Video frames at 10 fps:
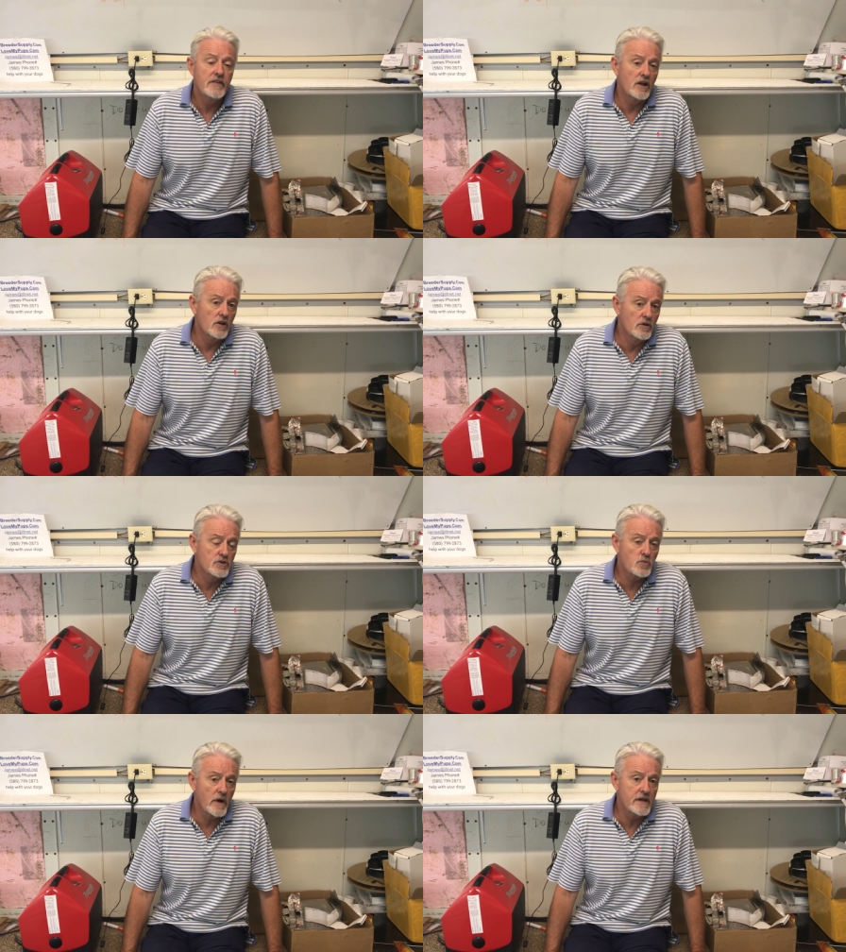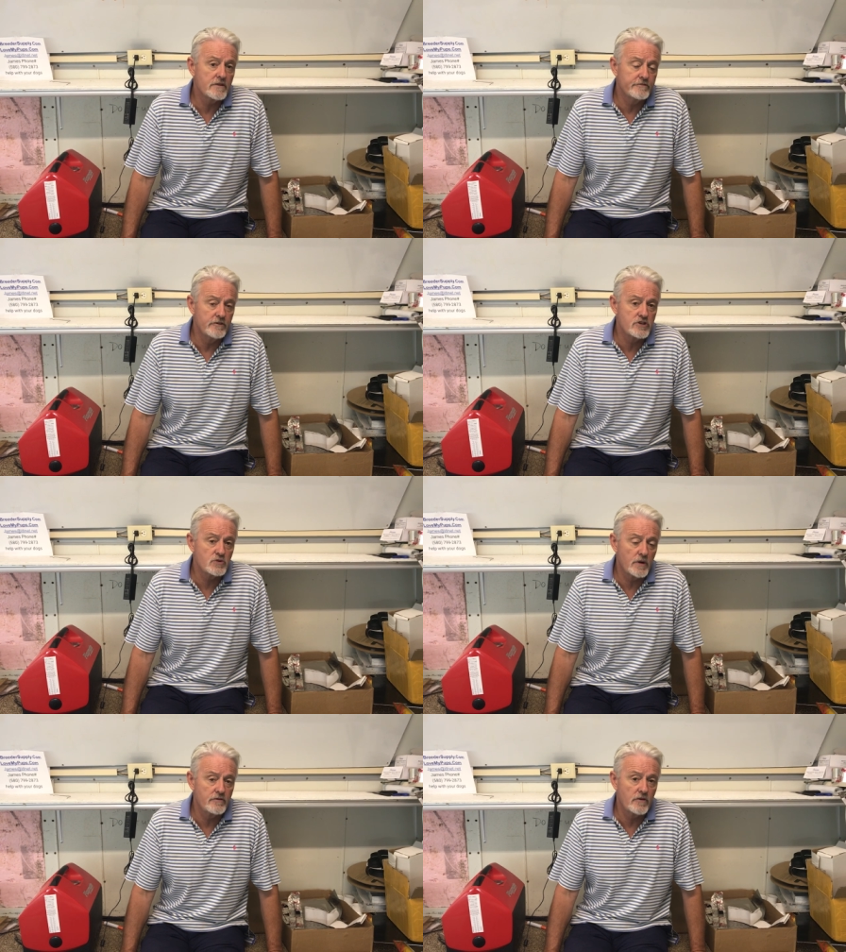They'll lose weight the first
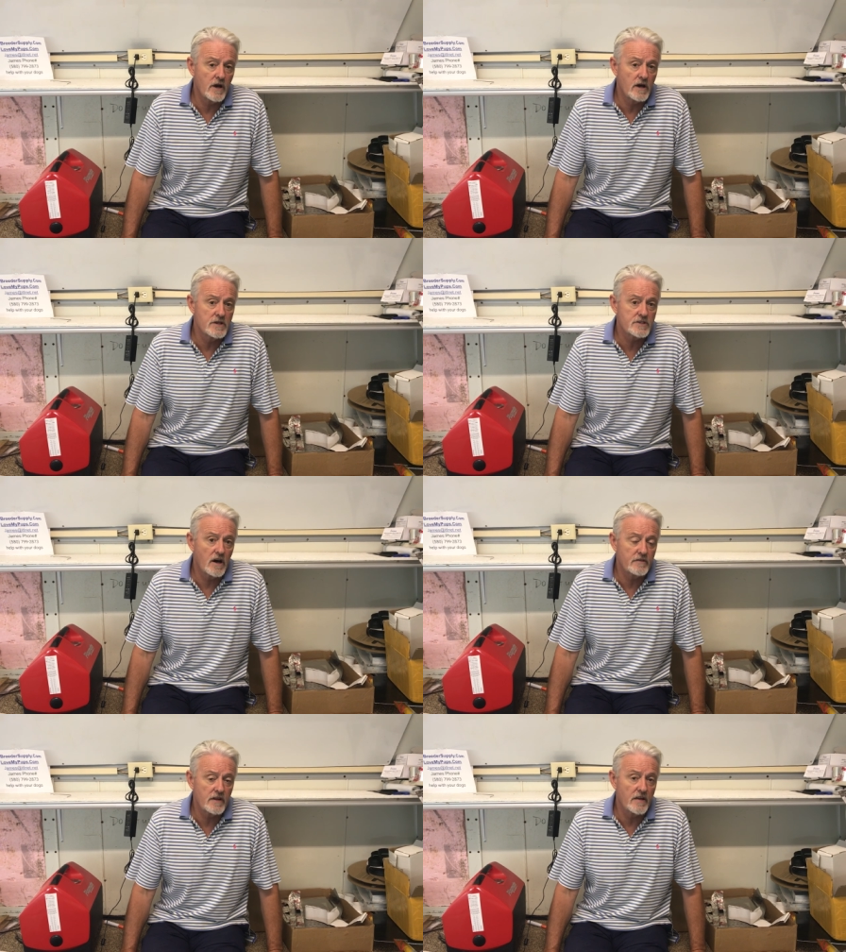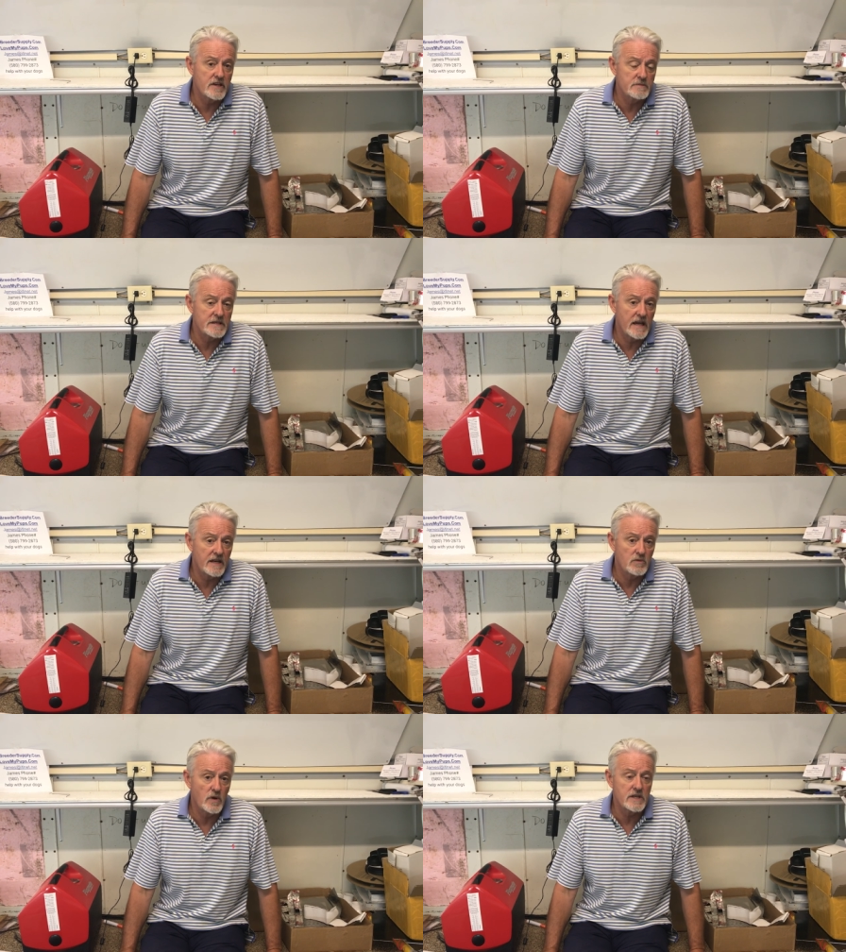twenty-four hours, after that they need to be
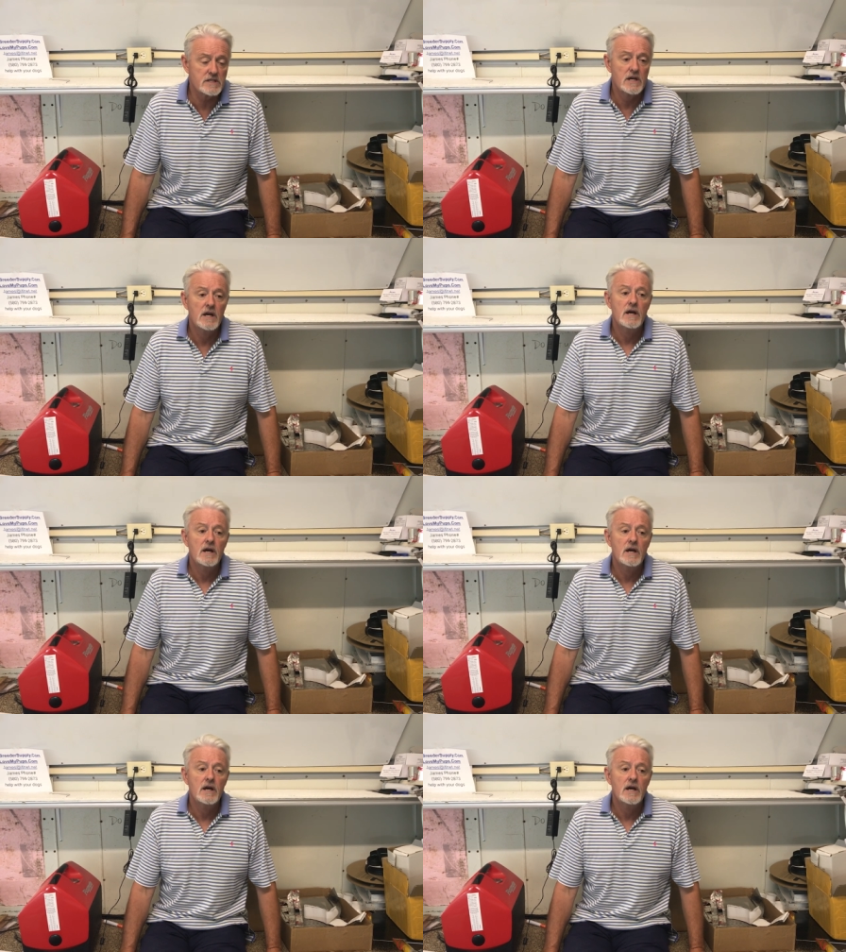gaining weight.